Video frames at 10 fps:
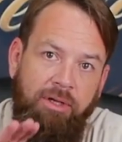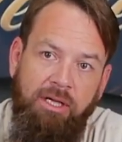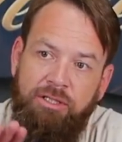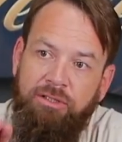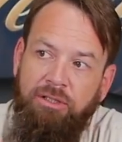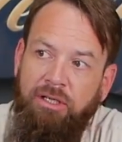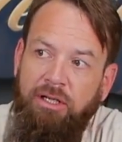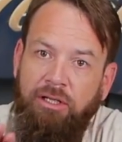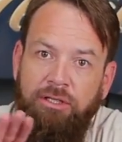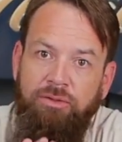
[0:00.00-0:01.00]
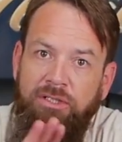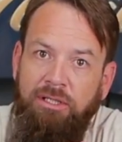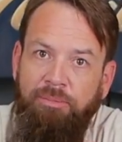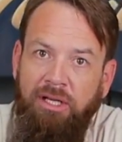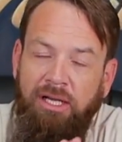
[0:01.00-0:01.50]
And I took a
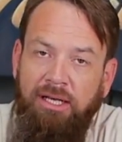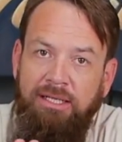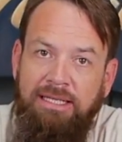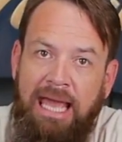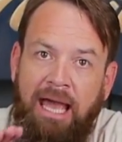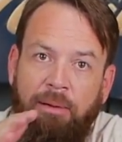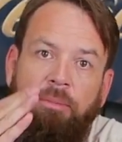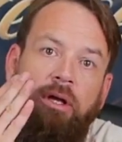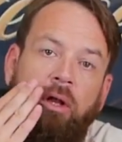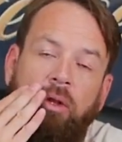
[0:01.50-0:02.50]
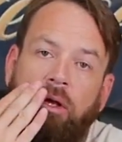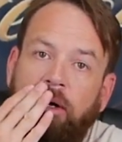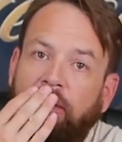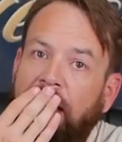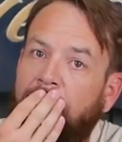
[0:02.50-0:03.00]
Q-tip and kind of dabbed
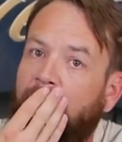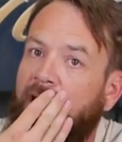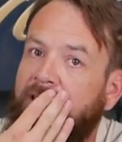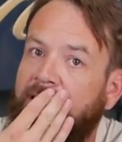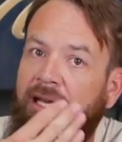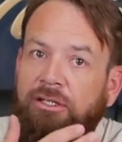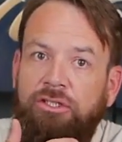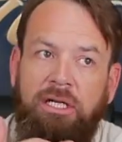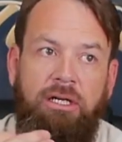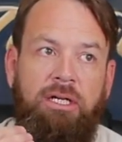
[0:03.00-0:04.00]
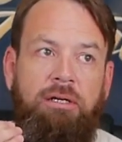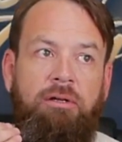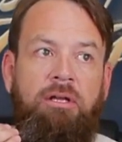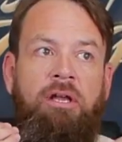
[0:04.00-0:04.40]
along that mustache area